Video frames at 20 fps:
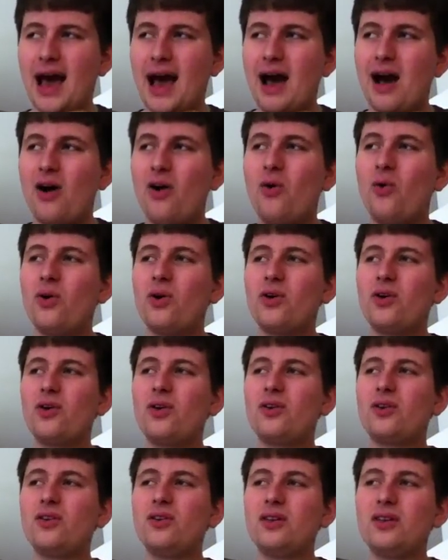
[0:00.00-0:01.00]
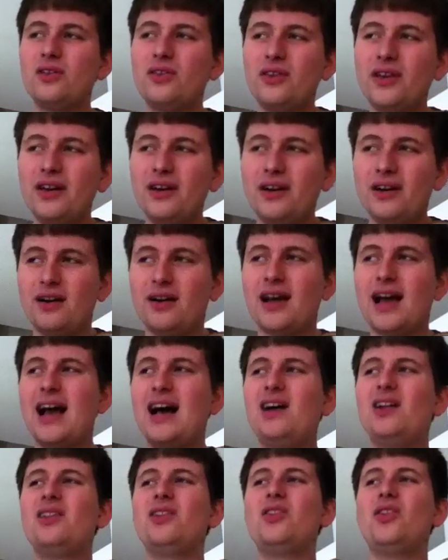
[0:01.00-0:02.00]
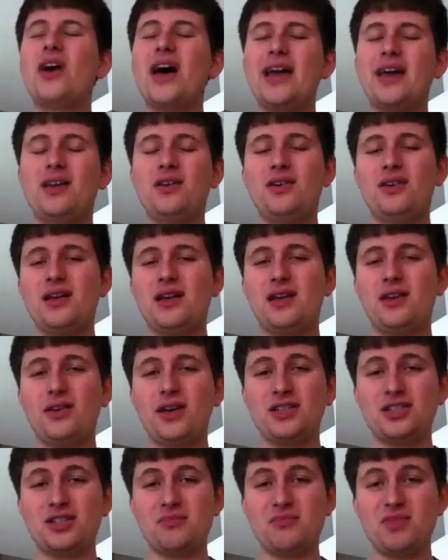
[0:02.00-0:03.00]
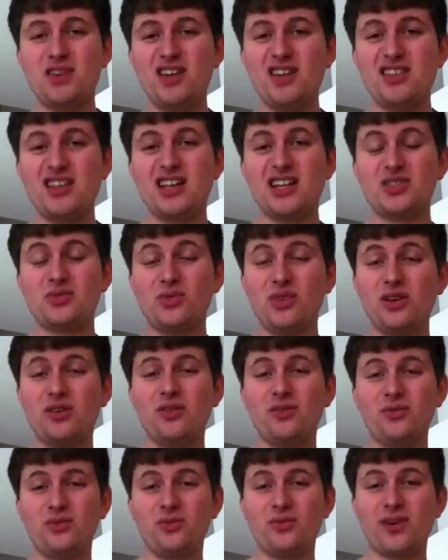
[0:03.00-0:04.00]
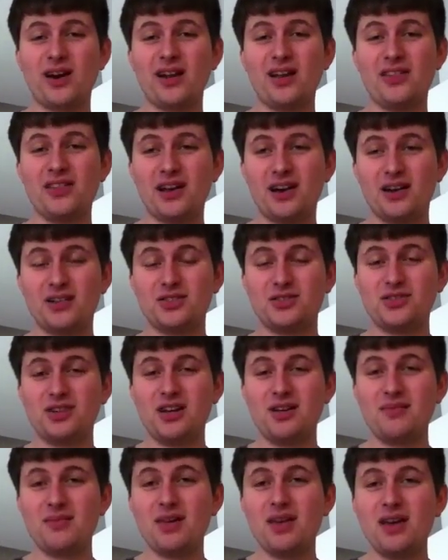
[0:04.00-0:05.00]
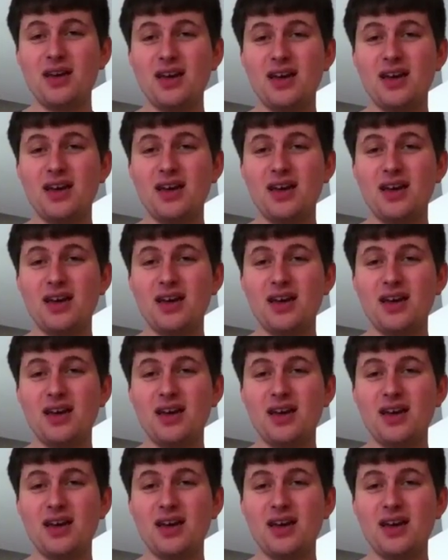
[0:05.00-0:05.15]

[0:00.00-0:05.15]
how clear, how light can your articulation be, and that's really riding on the airstream,